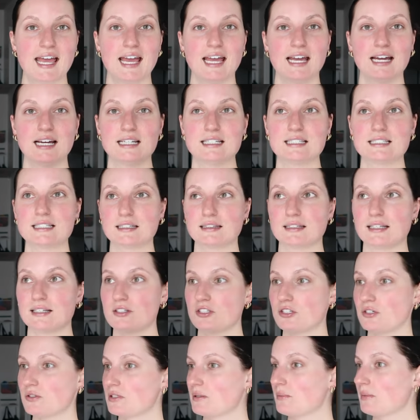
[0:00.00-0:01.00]
And
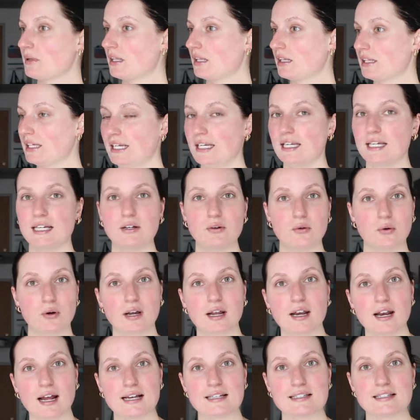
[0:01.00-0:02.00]
let's do some cleaning and
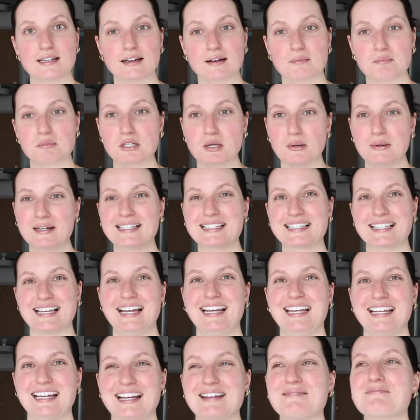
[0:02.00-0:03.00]
organizing. I'm so
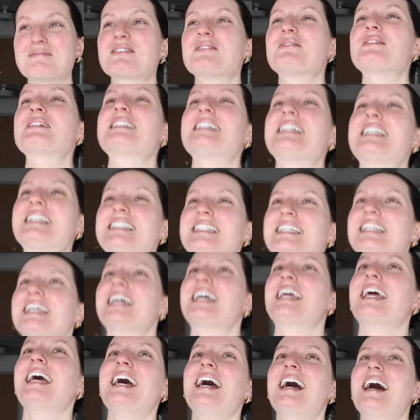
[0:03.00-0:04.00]
excited. I'm so excited to
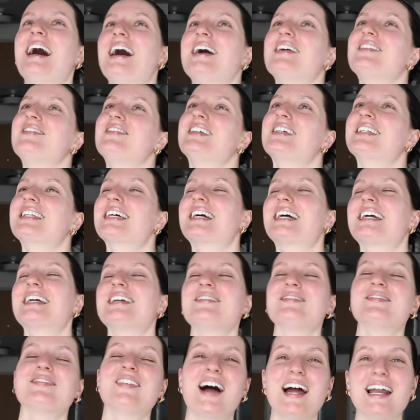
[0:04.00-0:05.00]
like, I feel like I
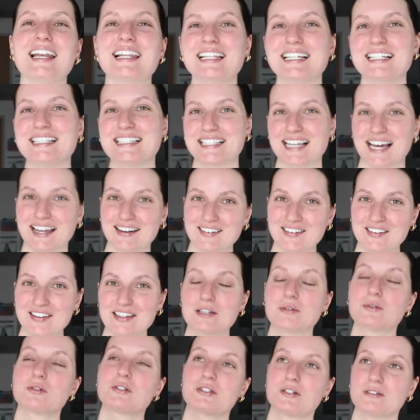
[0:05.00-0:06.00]
can finally settle.
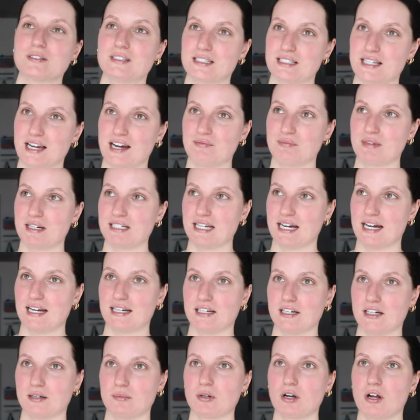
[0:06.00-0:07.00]
Like it was so nice to have my dad
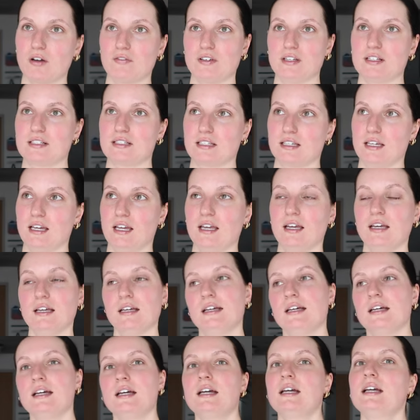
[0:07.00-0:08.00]
here, but obviously
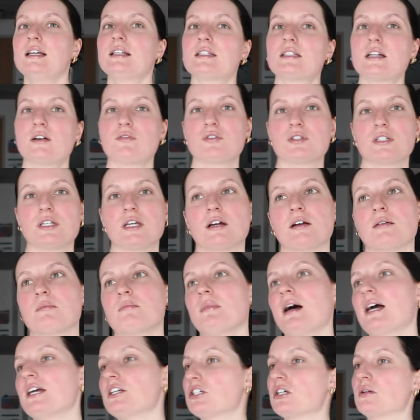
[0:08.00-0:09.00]
his stuff was here.
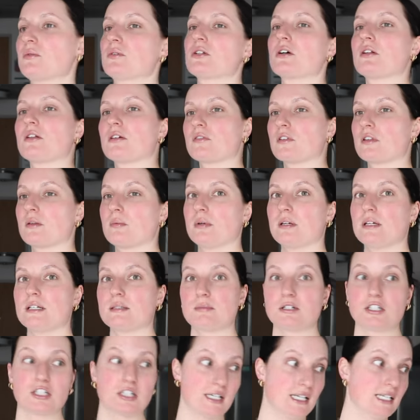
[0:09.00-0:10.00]
My shit was all over the
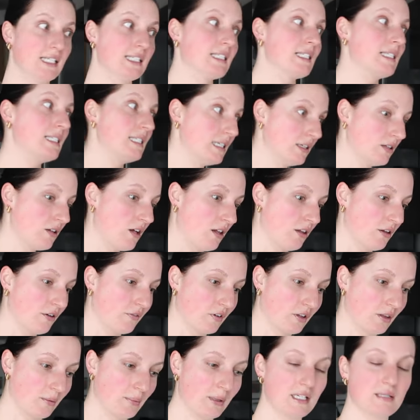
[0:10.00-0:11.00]
place. My shit is still all
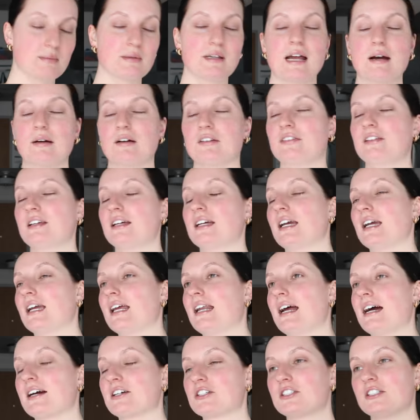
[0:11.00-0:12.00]
over the place, but now I feel like I
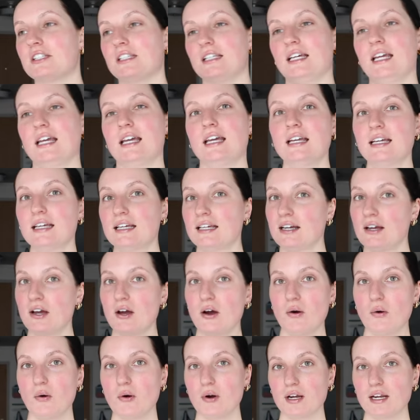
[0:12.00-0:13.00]
can actually
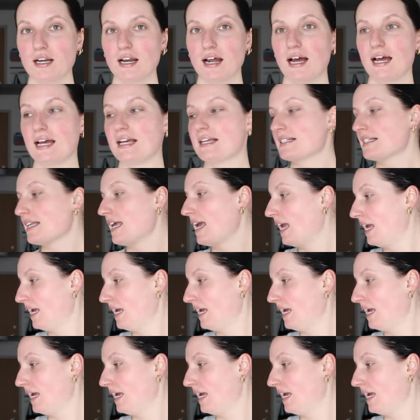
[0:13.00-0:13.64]
organize.